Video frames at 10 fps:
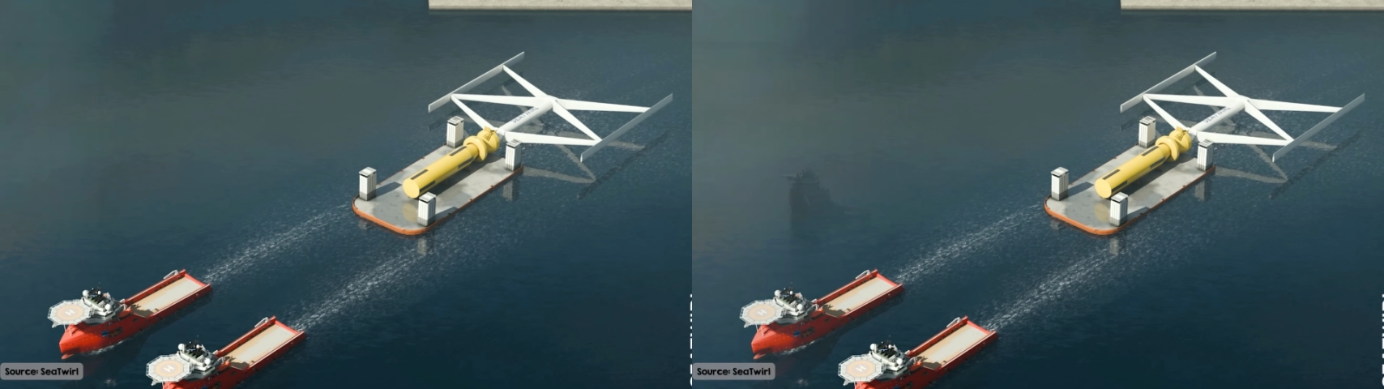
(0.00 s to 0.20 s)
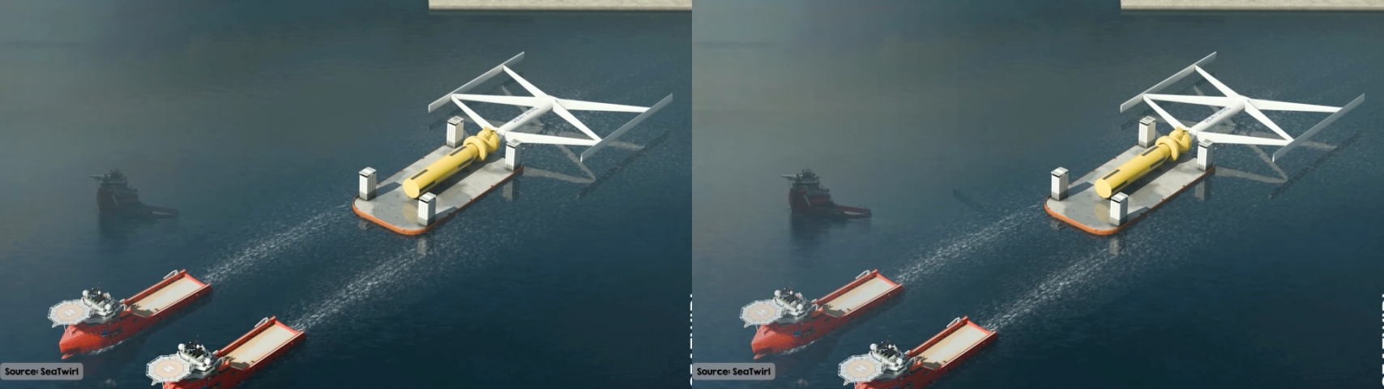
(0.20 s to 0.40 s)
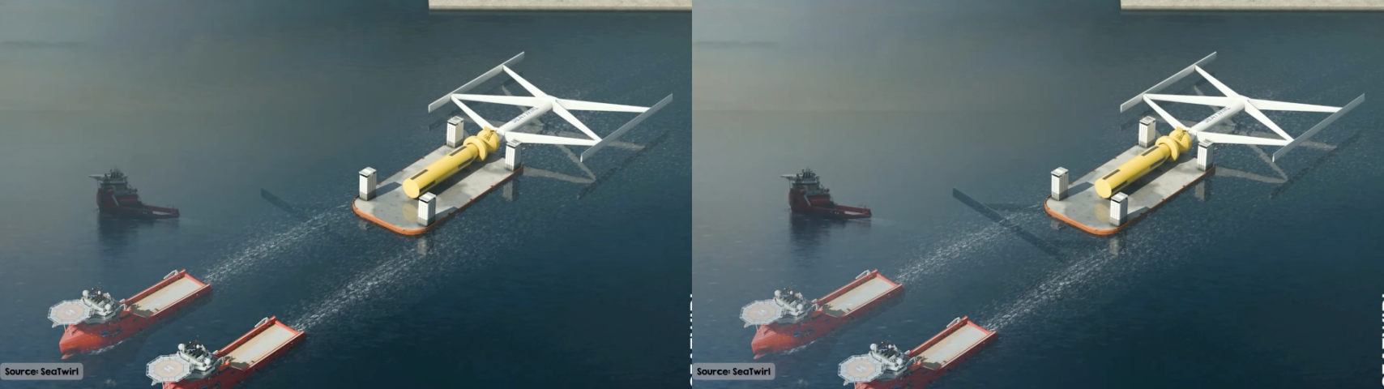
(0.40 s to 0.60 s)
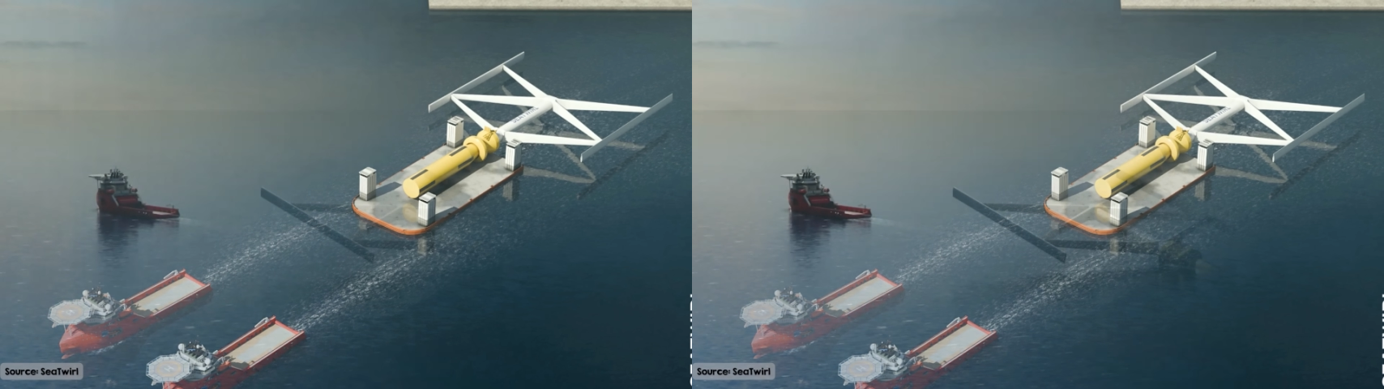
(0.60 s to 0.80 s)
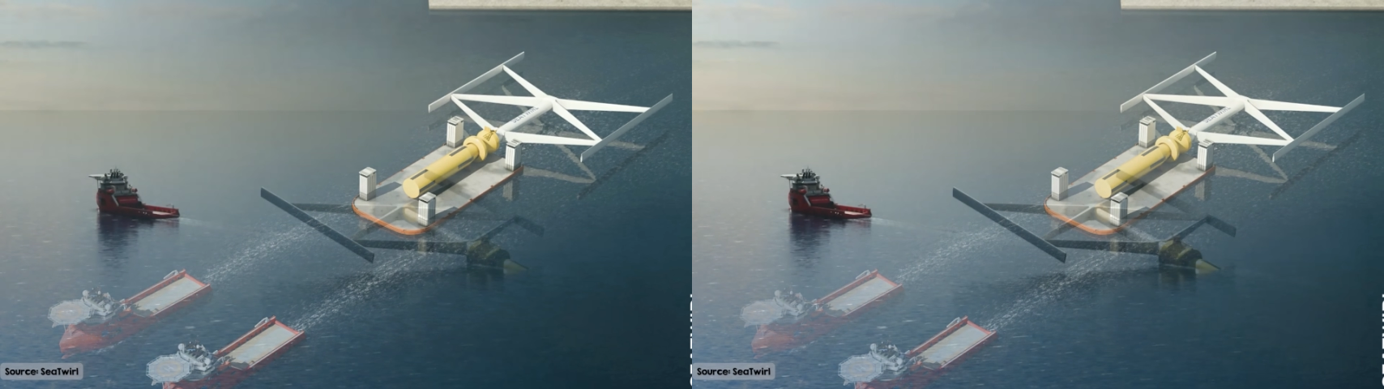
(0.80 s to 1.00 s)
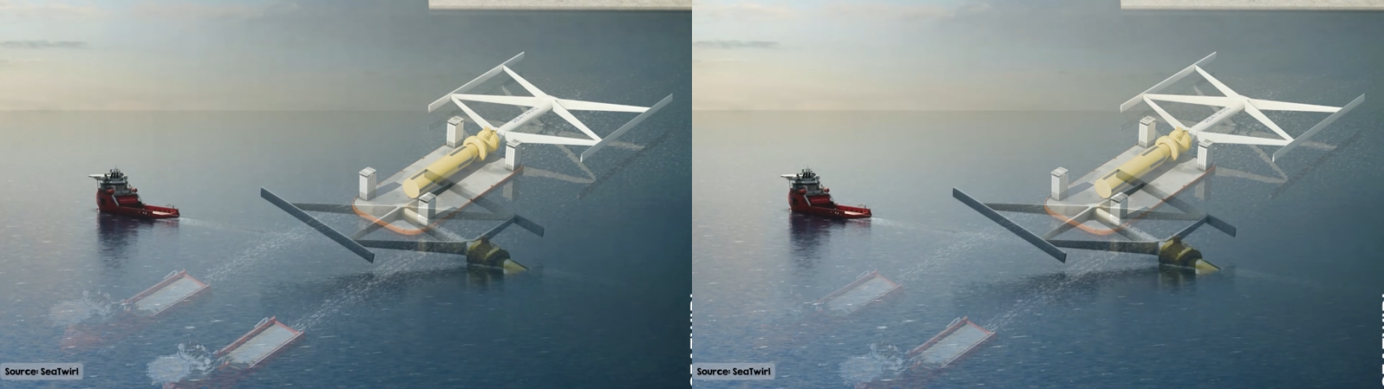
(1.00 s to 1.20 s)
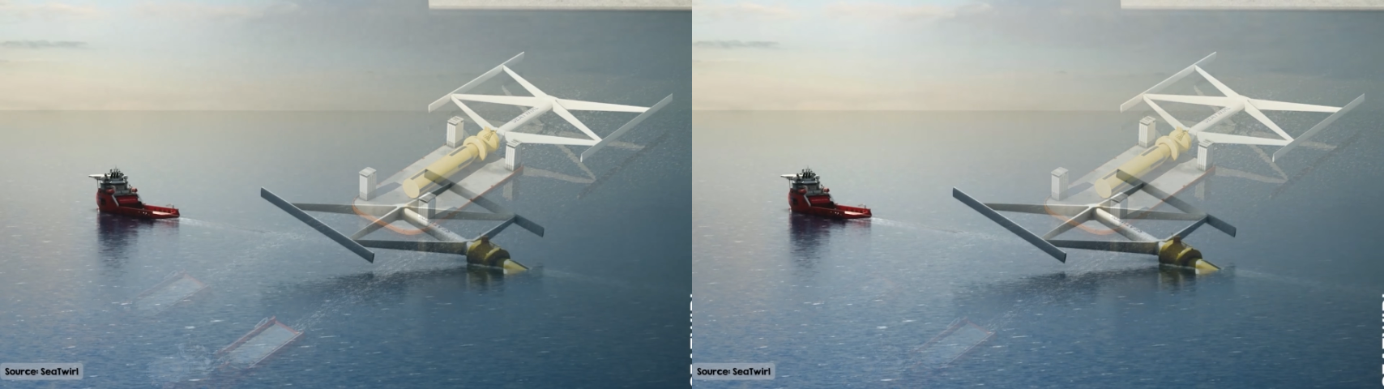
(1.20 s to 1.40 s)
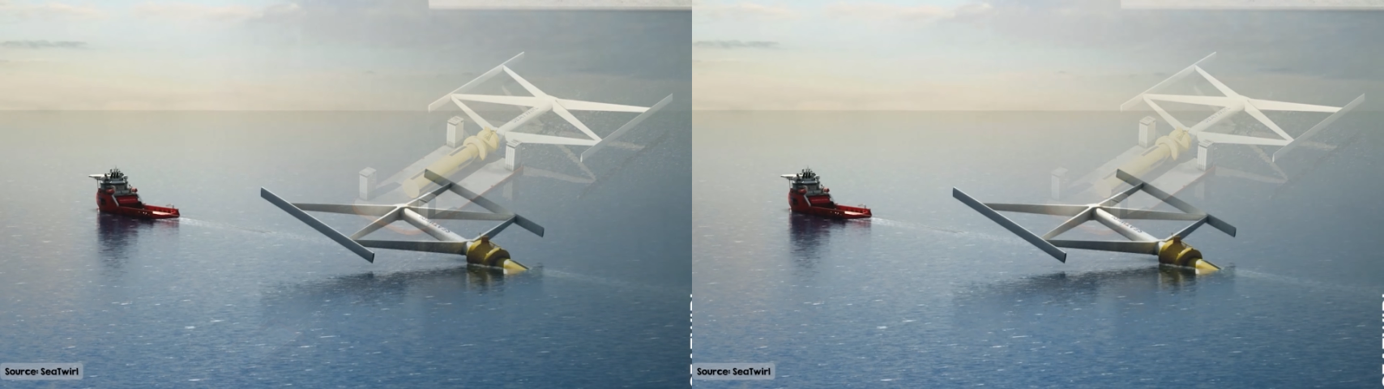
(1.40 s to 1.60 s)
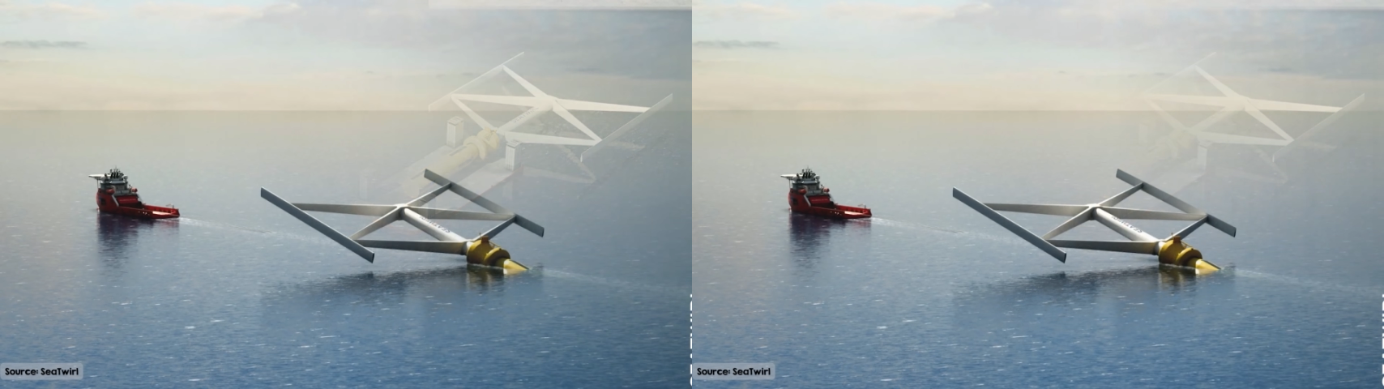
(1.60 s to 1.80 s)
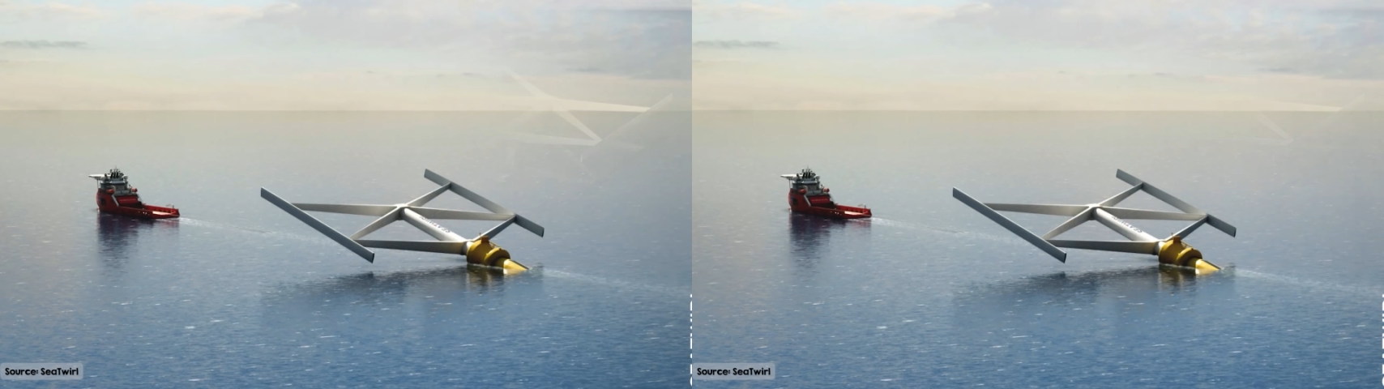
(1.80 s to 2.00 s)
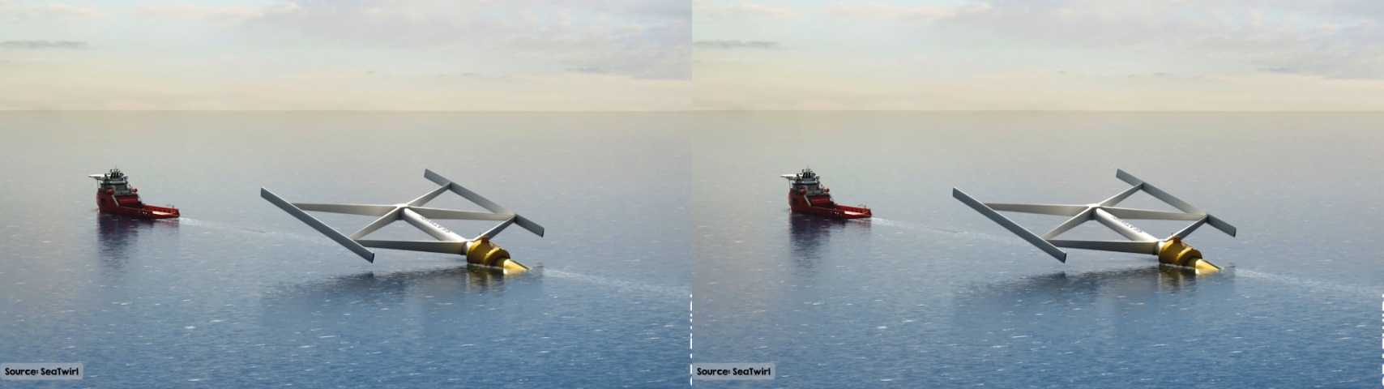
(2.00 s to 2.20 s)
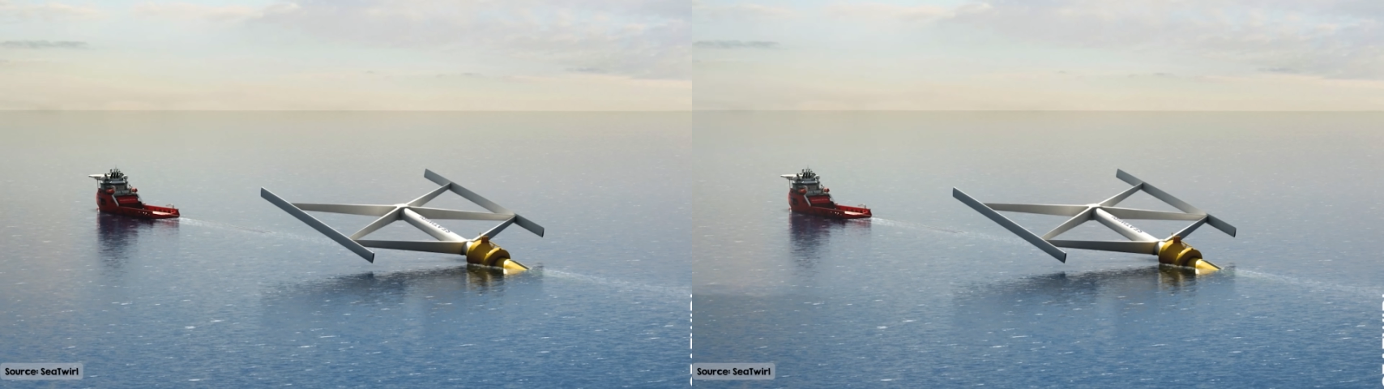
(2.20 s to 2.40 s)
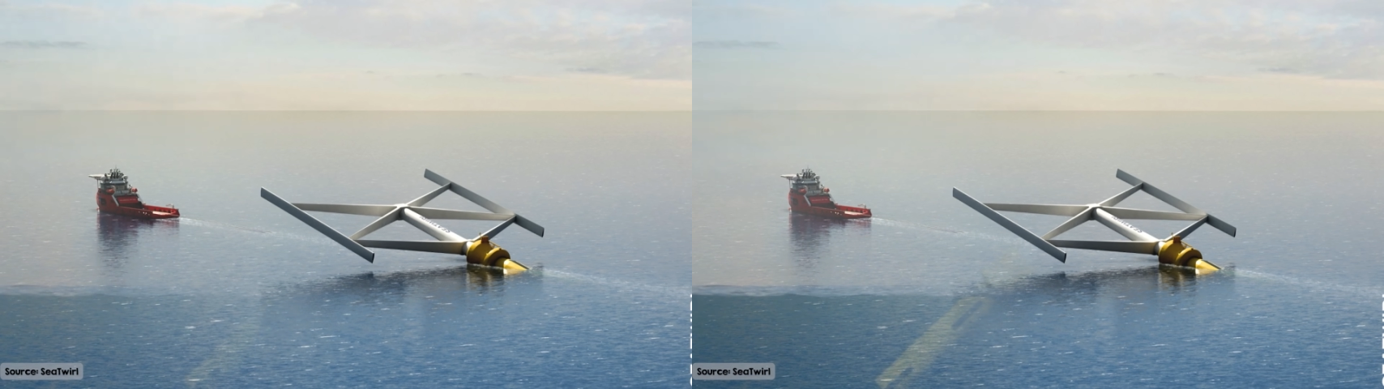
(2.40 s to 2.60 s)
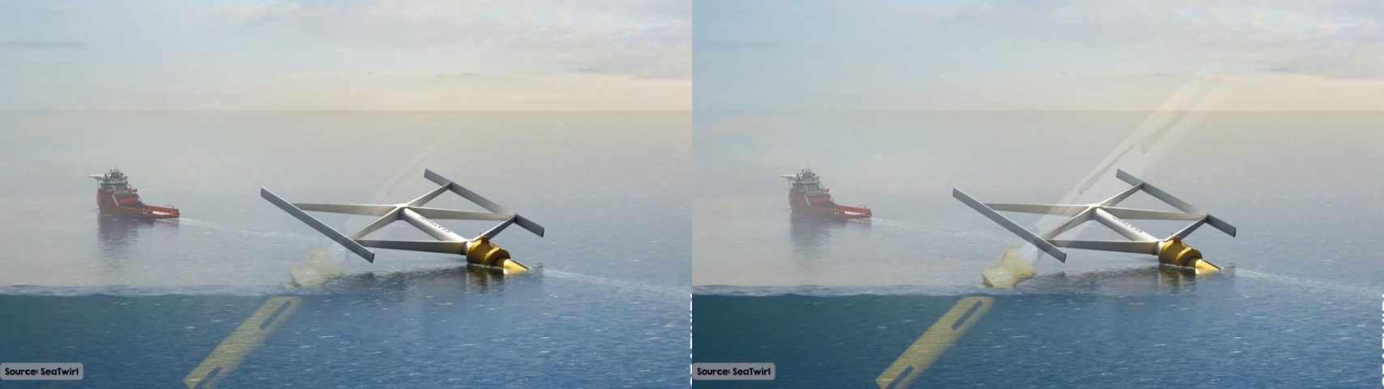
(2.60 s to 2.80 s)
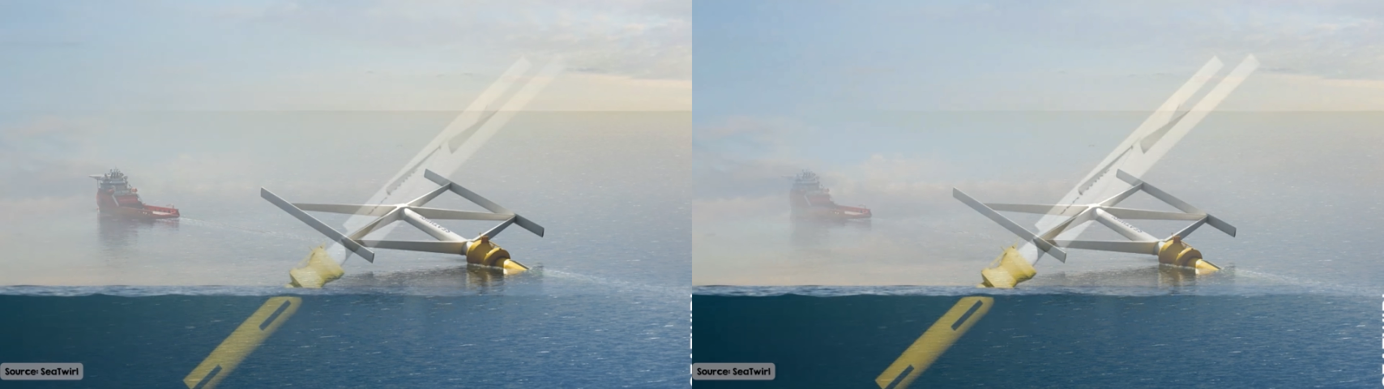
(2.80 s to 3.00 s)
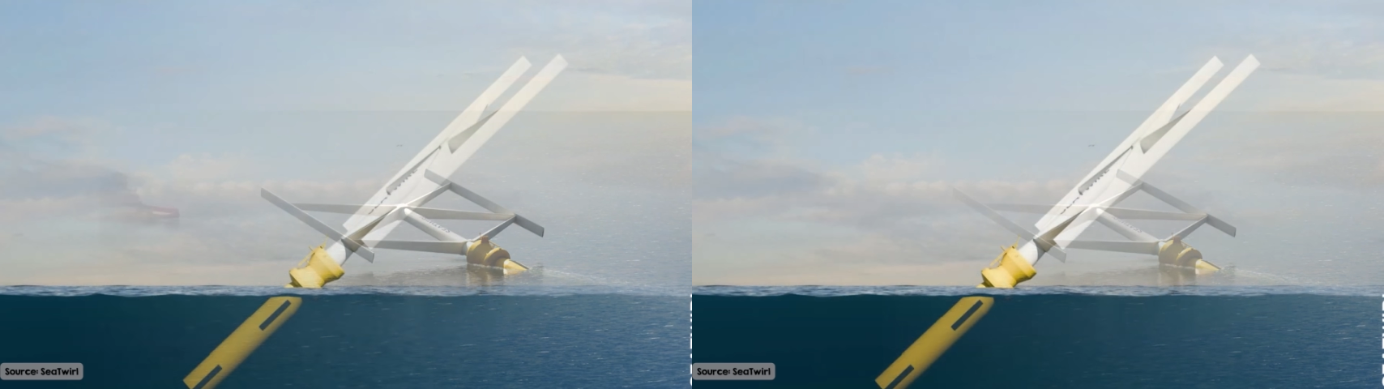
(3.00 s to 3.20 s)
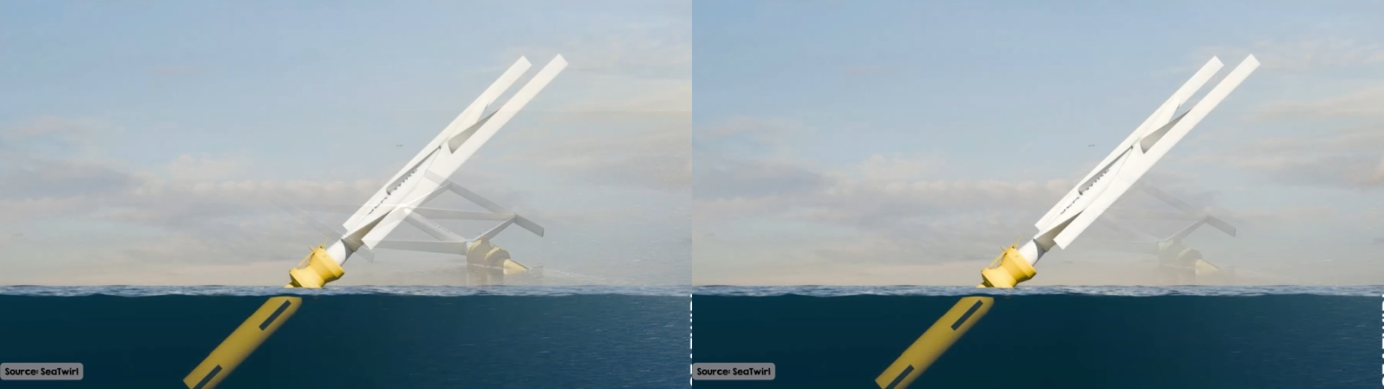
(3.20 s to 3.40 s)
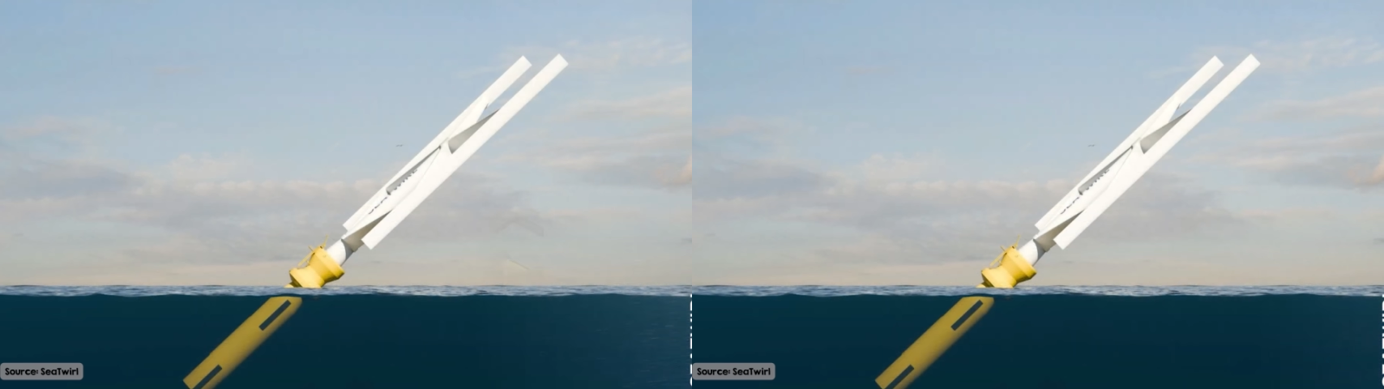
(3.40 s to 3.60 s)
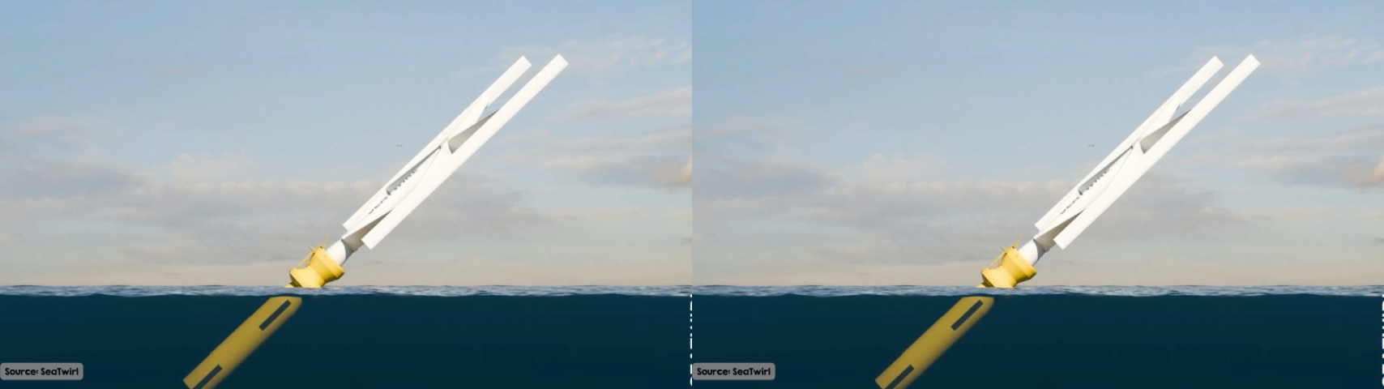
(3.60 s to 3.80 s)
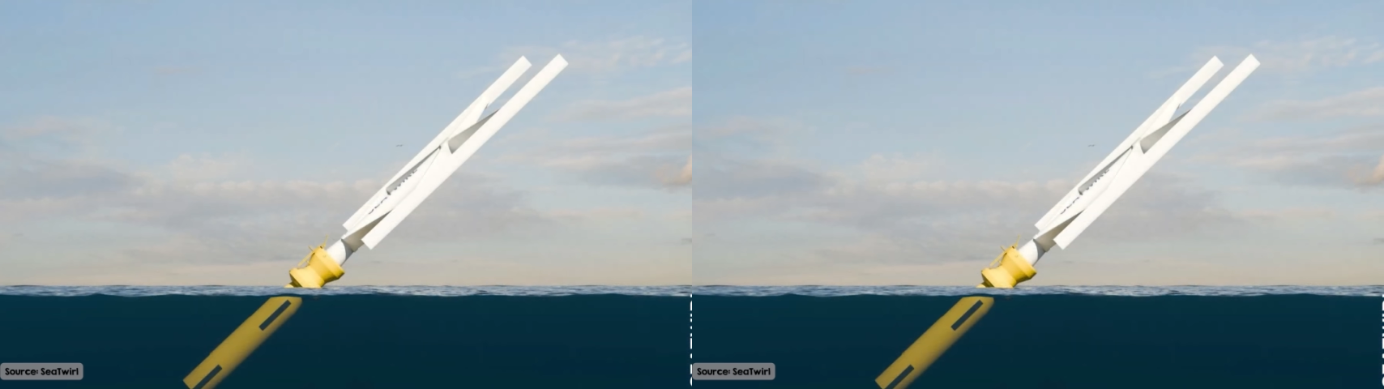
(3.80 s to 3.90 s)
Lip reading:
Nobody's mouth can be seen.